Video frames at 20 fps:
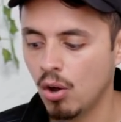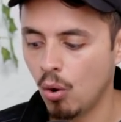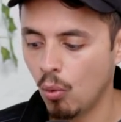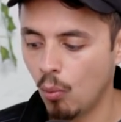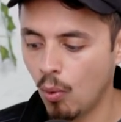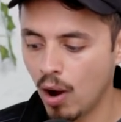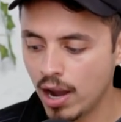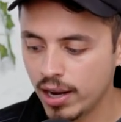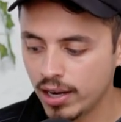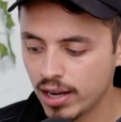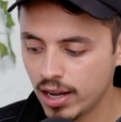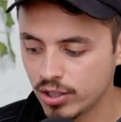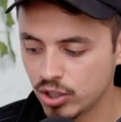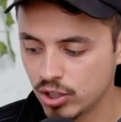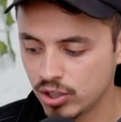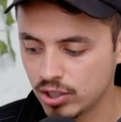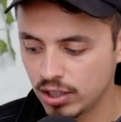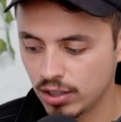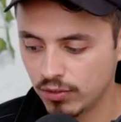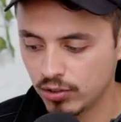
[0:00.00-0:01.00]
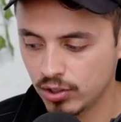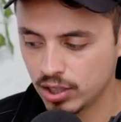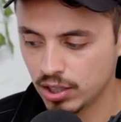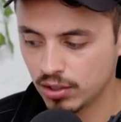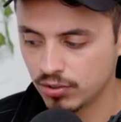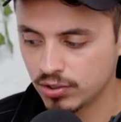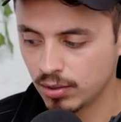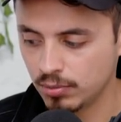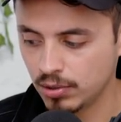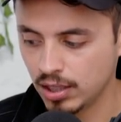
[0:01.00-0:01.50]
Why not just give
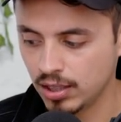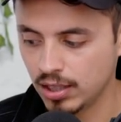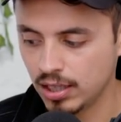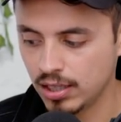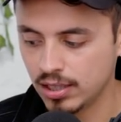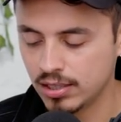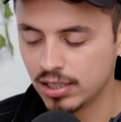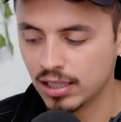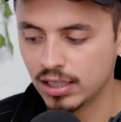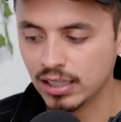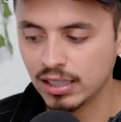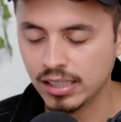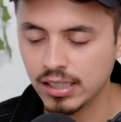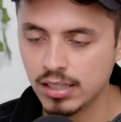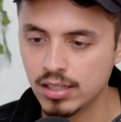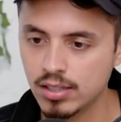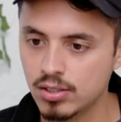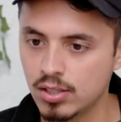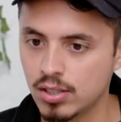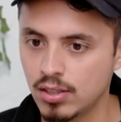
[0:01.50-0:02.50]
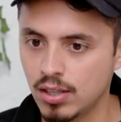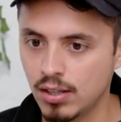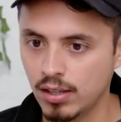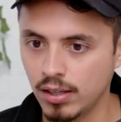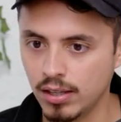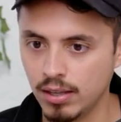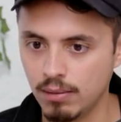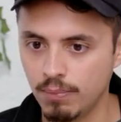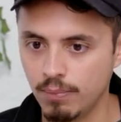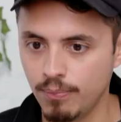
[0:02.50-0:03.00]
yourself something that is the cleanest of the
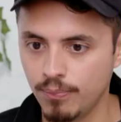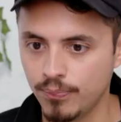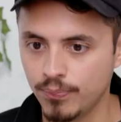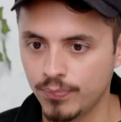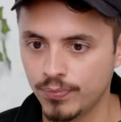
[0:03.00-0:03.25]
clean?